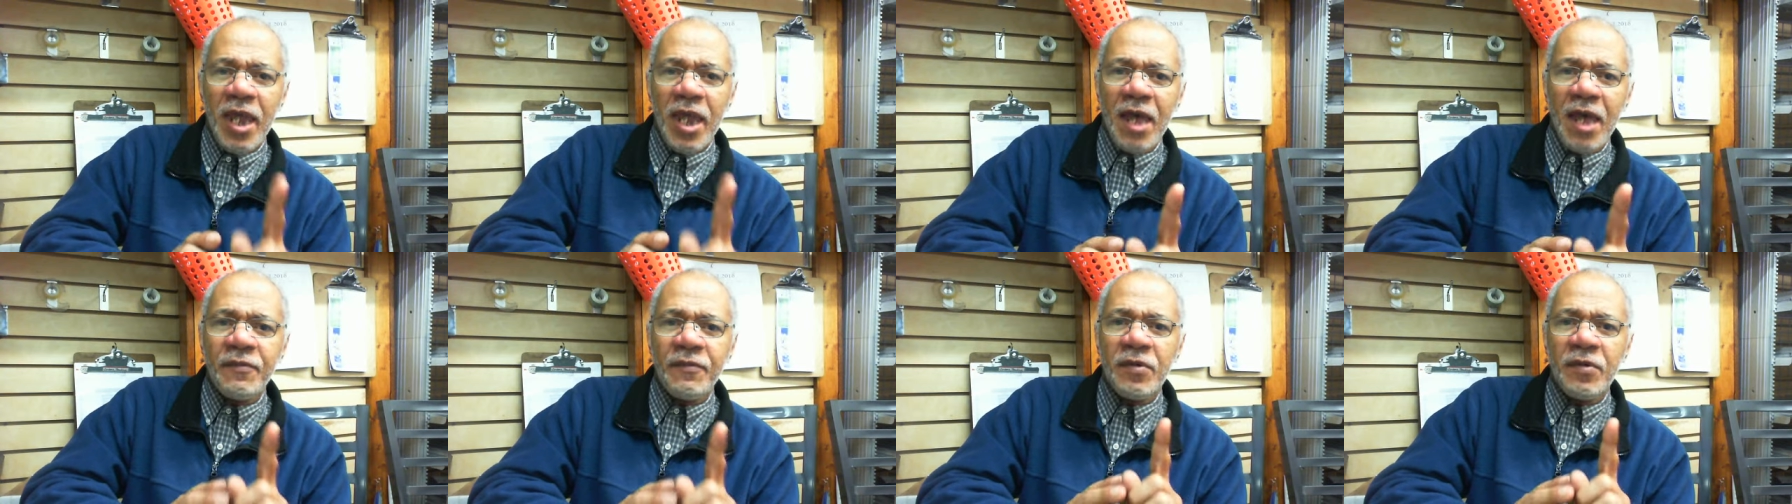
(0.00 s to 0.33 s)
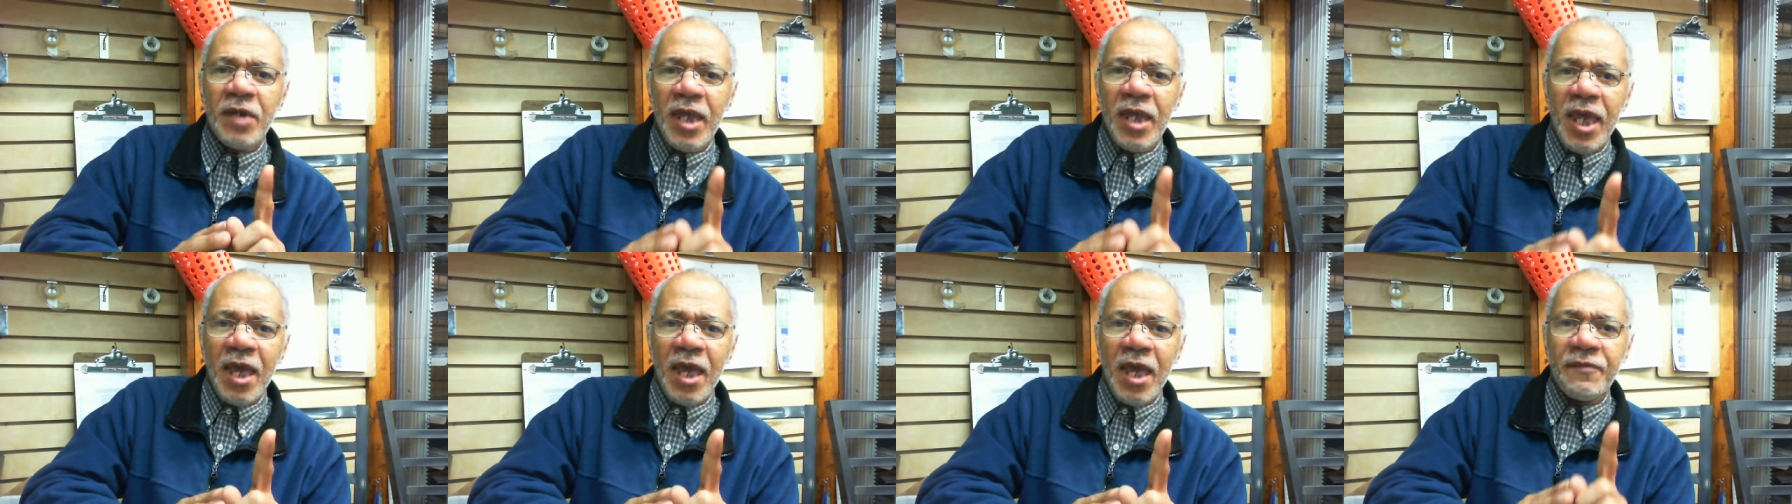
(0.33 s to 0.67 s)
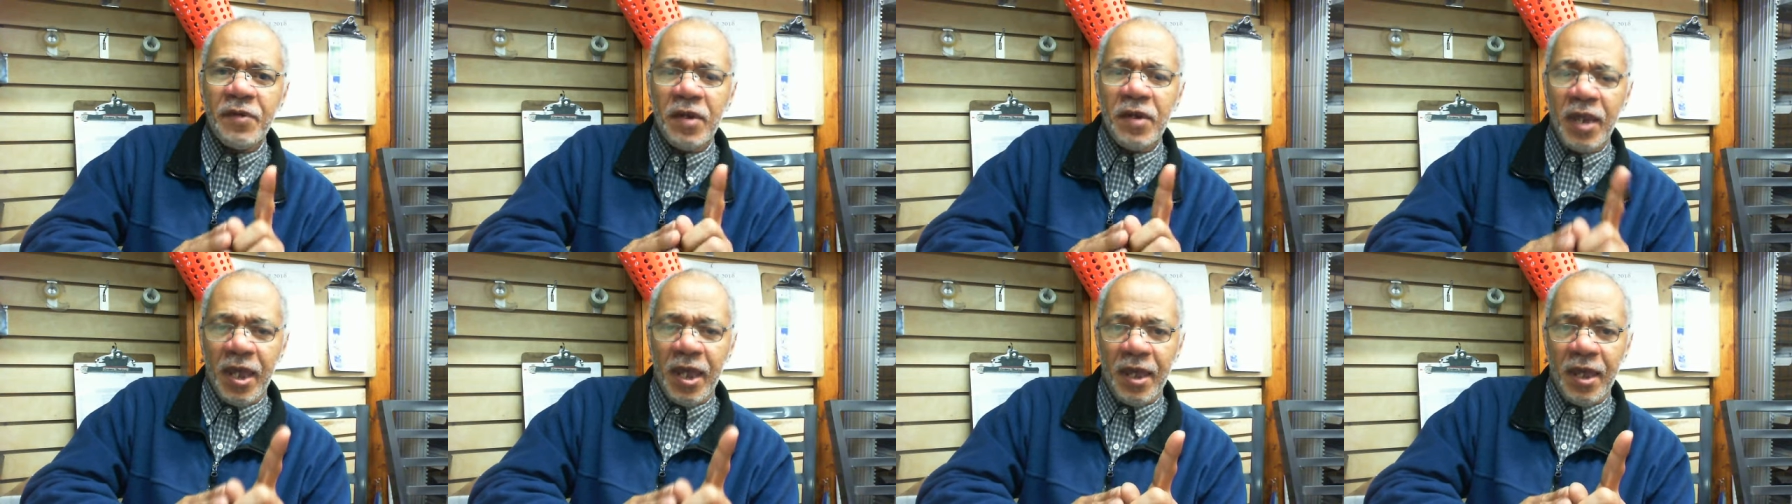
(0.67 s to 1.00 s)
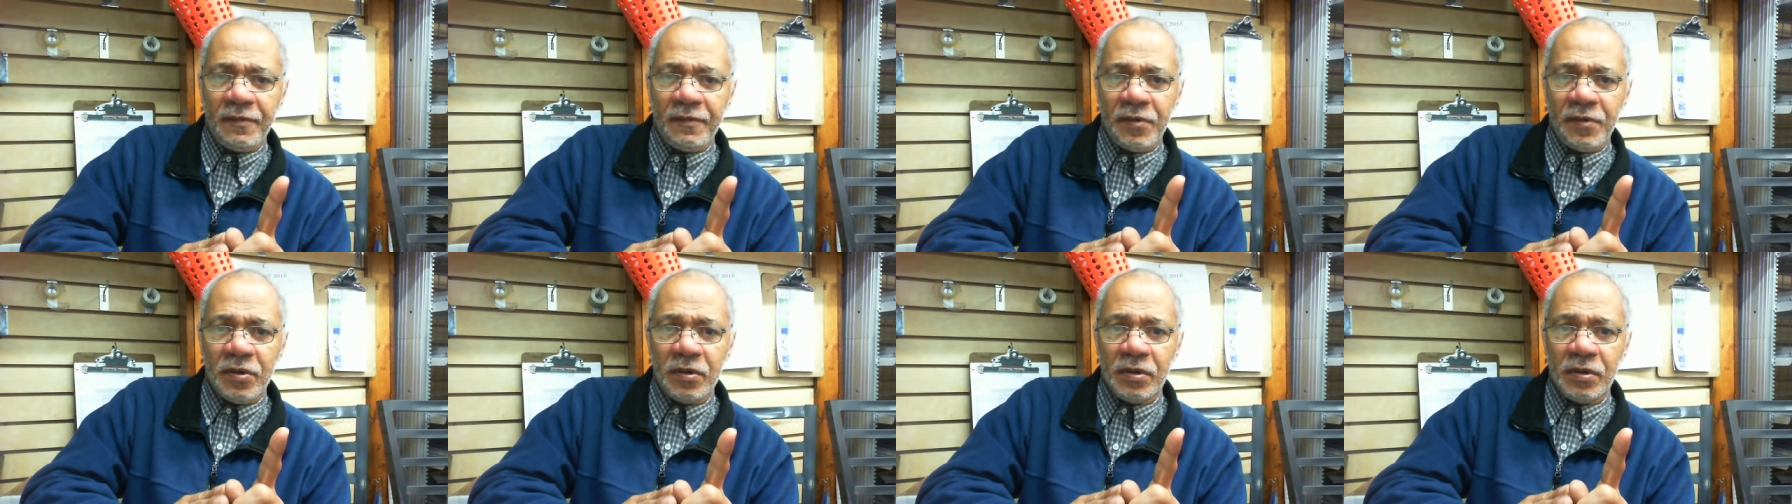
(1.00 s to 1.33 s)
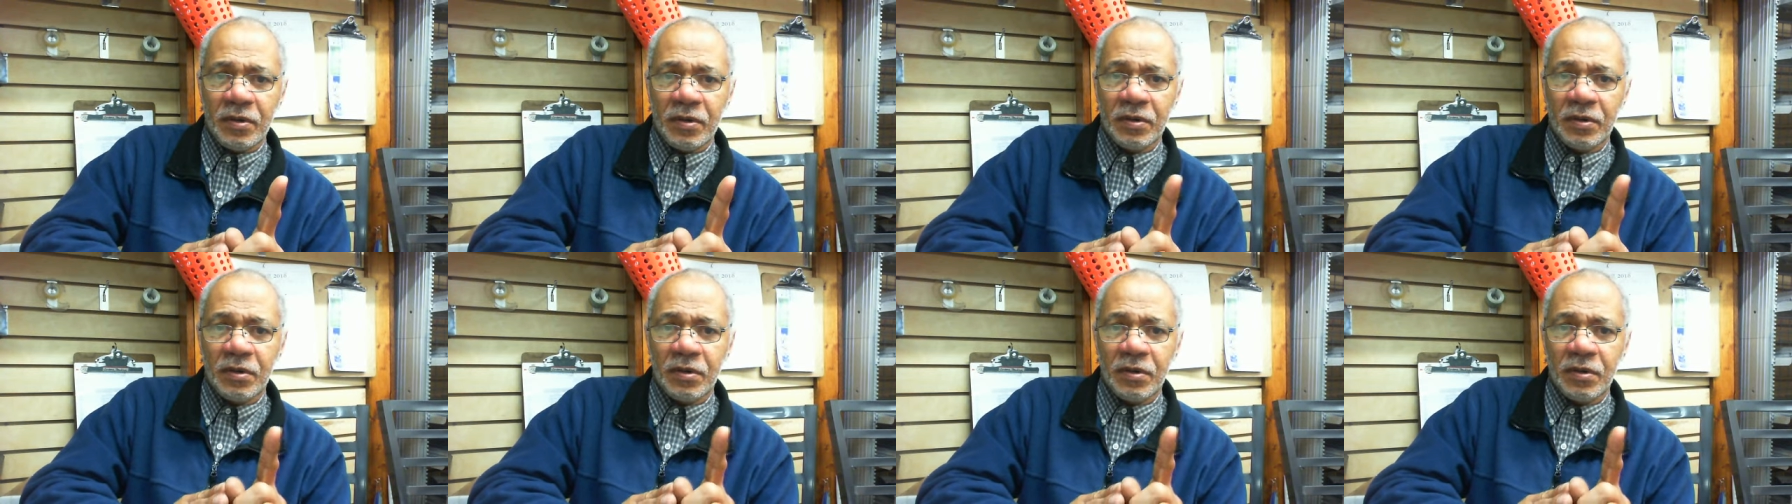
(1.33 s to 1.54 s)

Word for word: ever, ever, ever